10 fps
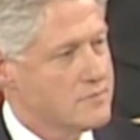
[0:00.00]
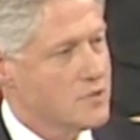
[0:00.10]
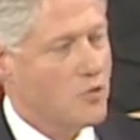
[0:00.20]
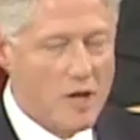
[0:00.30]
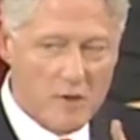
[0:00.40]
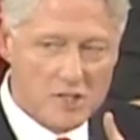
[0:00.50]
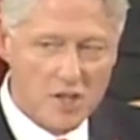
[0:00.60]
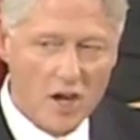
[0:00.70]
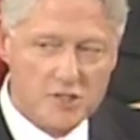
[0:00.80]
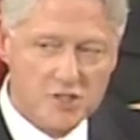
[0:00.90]
We must
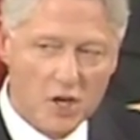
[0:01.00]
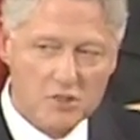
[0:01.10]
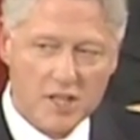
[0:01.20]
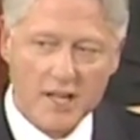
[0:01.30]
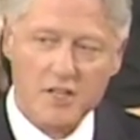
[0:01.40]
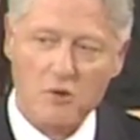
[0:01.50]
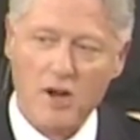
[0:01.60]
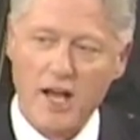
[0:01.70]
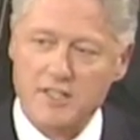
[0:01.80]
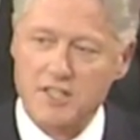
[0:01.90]
also take the
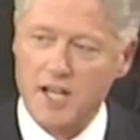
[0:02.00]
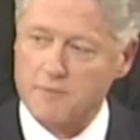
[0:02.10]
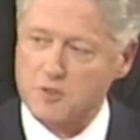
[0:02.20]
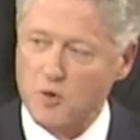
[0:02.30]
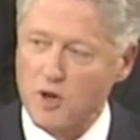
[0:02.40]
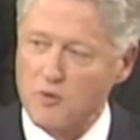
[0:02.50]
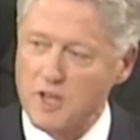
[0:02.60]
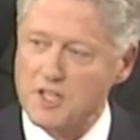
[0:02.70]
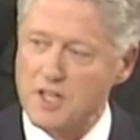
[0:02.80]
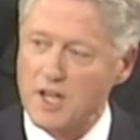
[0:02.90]
right steps toward
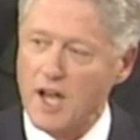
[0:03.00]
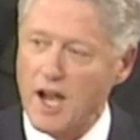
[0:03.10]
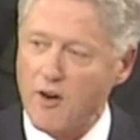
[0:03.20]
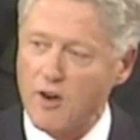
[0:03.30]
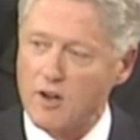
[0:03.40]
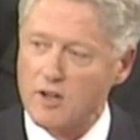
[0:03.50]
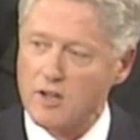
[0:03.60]
reaching our